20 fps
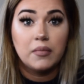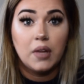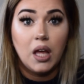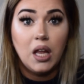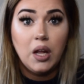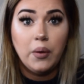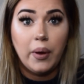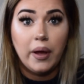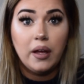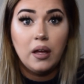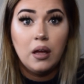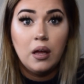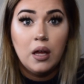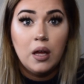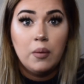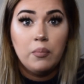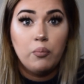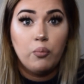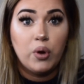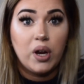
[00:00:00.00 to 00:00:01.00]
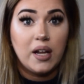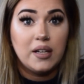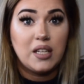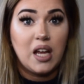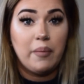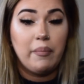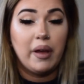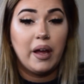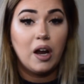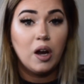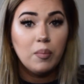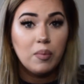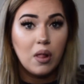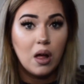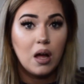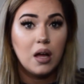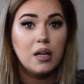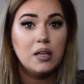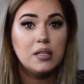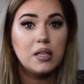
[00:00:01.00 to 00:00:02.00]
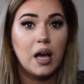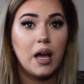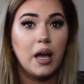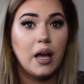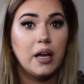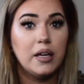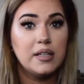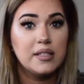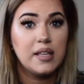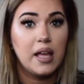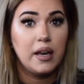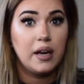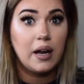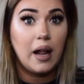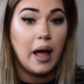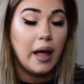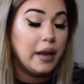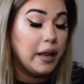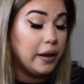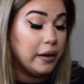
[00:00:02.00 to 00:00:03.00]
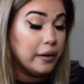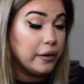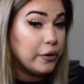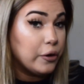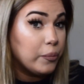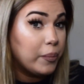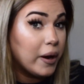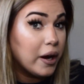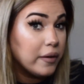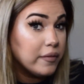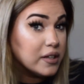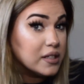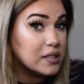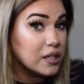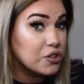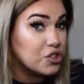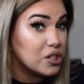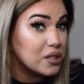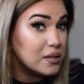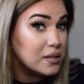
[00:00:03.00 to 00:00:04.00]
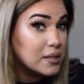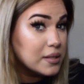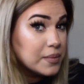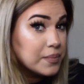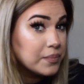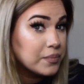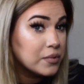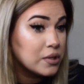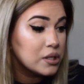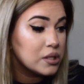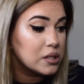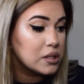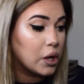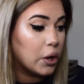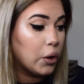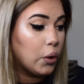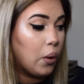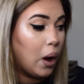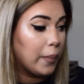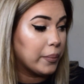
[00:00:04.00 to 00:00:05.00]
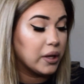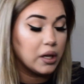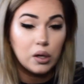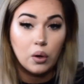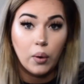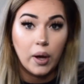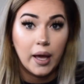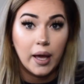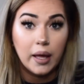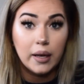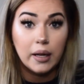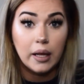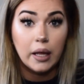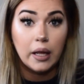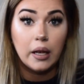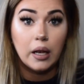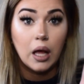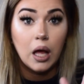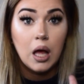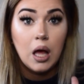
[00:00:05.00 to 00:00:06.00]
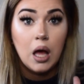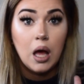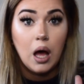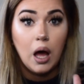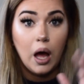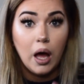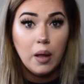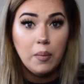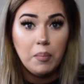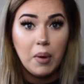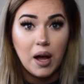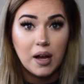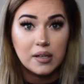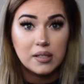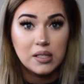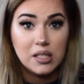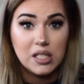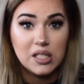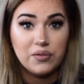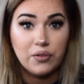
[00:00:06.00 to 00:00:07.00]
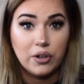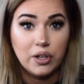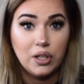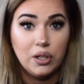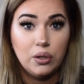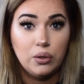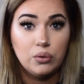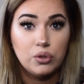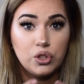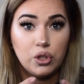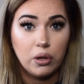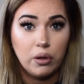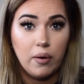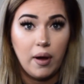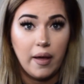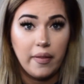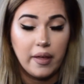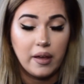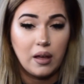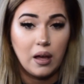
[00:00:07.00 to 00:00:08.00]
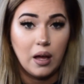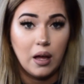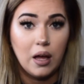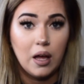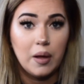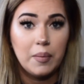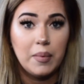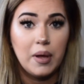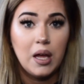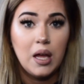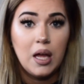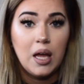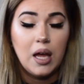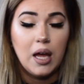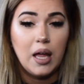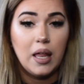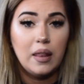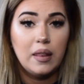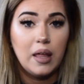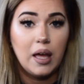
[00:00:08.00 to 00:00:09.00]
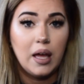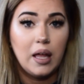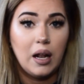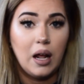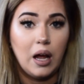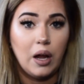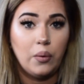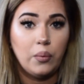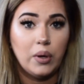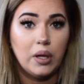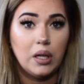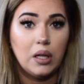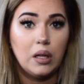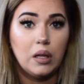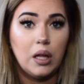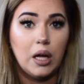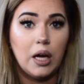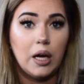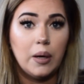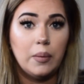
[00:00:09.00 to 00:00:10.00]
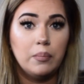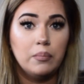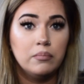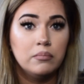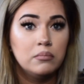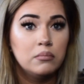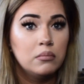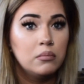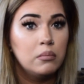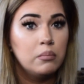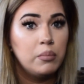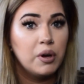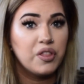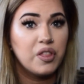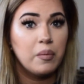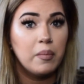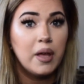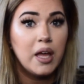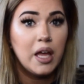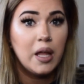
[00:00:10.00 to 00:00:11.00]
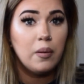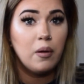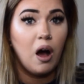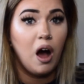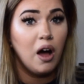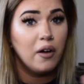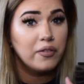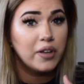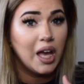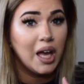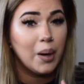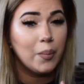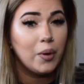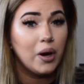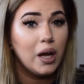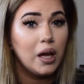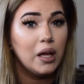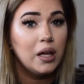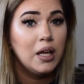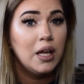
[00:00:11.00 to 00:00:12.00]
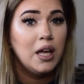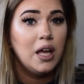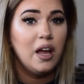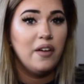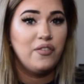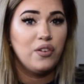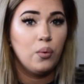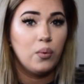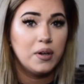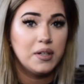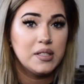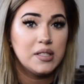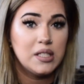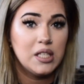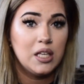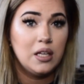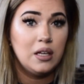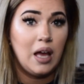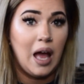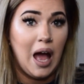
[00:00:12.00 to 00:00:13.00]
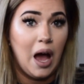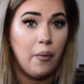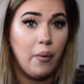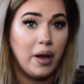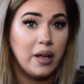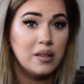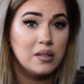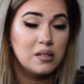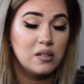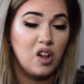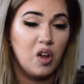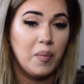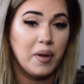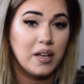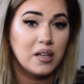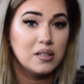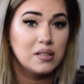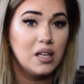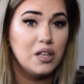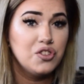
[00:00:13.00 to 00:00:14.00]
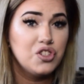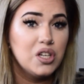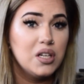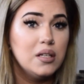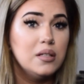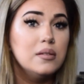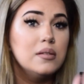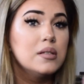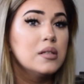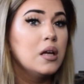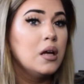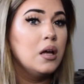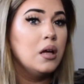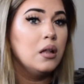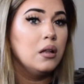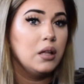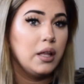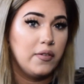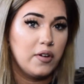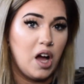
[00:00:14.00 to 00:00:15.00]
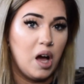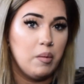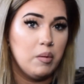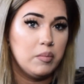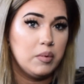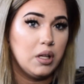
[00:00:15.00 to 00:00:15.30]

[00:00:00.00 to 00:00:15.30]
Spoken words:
anyway, when I dyed my hair blonde, I decided I needed a new pair of extensions. So I'm going to go ahead and unbox these for you, show you how they come, and then I will put them in off camera. If you want to see how I install my extensions, leave a comment